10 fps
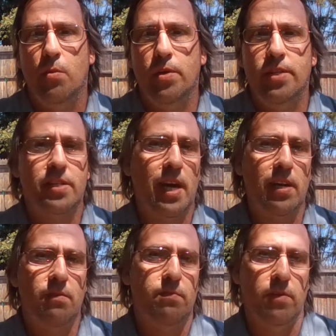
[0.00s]
which is
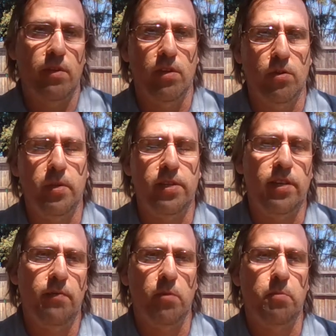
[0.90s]
kind of a little bit
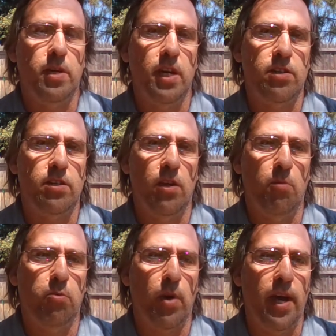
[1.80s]
different because, you
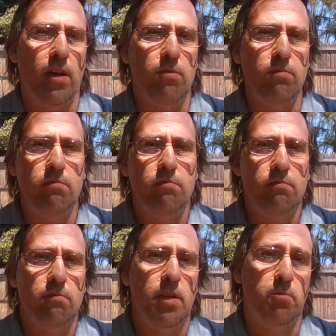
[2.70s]
know, Brown
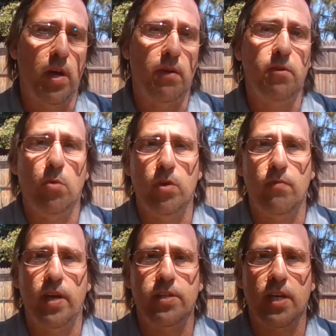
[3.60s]
and Brown v. Board
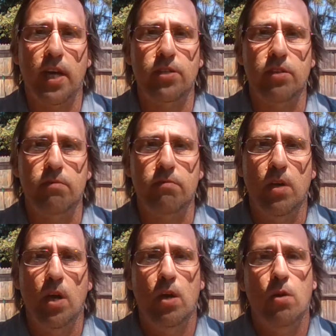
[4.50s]
of Education,
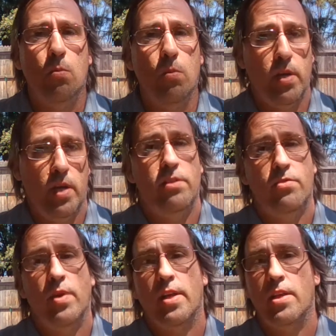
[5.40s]
it
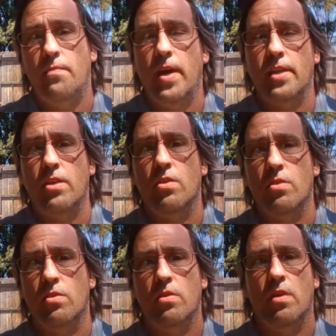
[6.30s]
directly affected
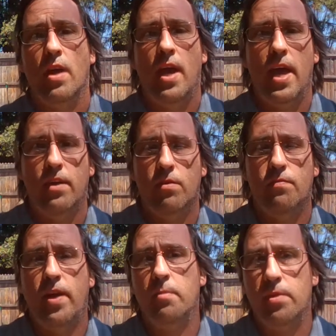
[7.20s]
her and her
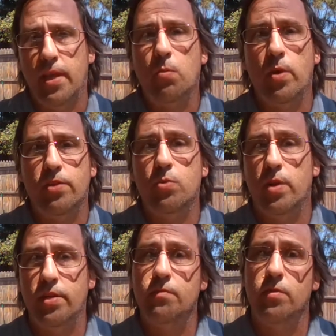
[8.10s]
family. They went to
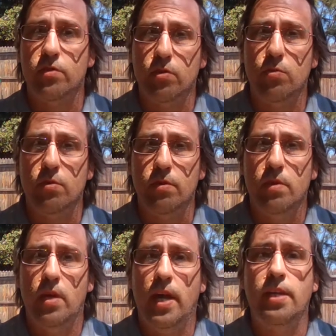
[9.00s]
a different school,
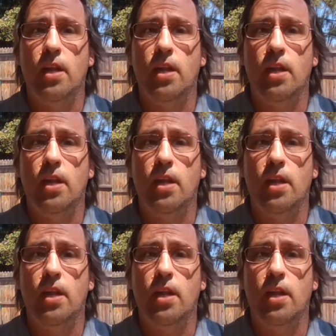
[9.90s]
a